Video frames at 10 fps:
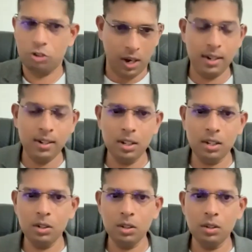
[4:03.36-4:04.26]
Trunk,
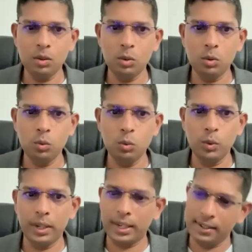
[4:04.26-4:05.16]

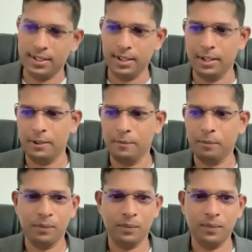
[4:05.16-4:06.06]
we can see.
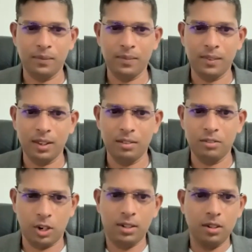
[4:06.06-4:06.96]

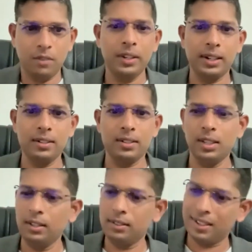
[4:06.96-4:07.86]
Trunk, we can
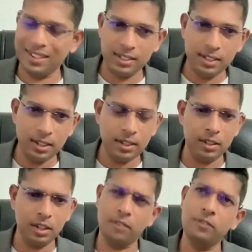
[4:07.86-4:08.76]
see. That is
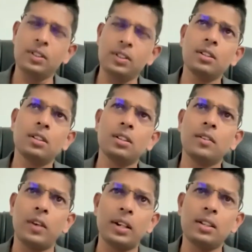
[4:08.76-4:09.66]
the
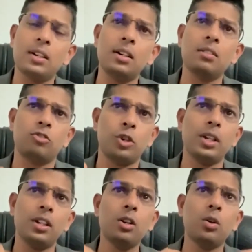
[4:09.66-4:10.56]
when the
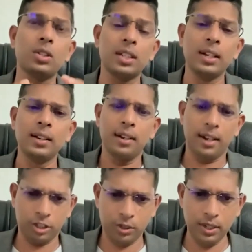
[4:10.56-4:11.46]
tree grows,
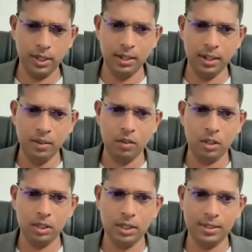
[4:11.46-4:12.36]
actually,
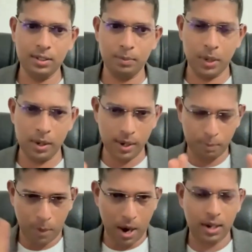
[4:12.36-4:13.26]

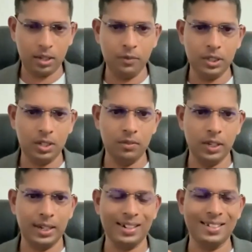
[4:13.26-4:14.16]
the part which
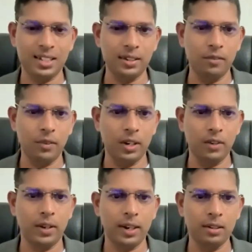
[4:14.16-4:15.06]
we can see
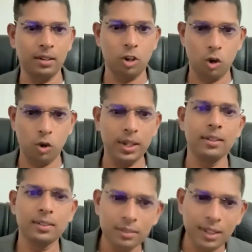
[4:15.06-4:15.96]
very well
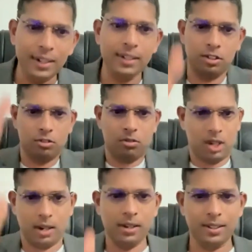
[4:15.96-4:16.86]
growing, that is
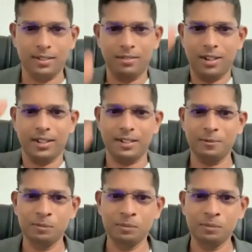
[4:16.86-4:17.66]
trunk, right?